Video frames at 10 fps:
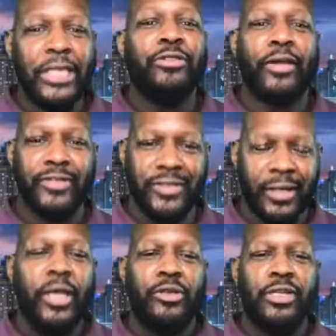You haven't
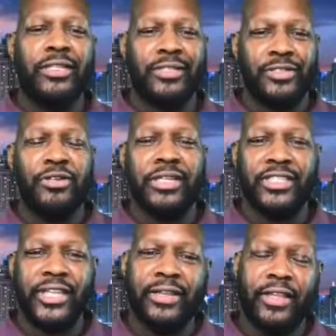checked. You need
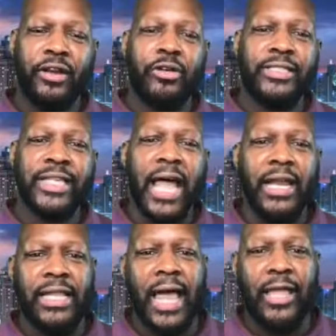to check that out. It's kind
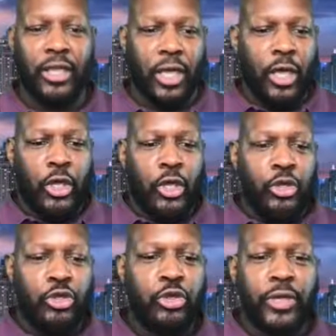of like
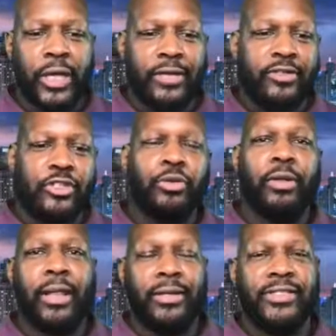you get to,
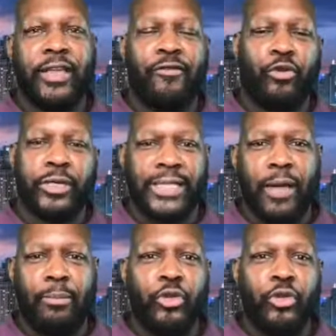let's say, for example,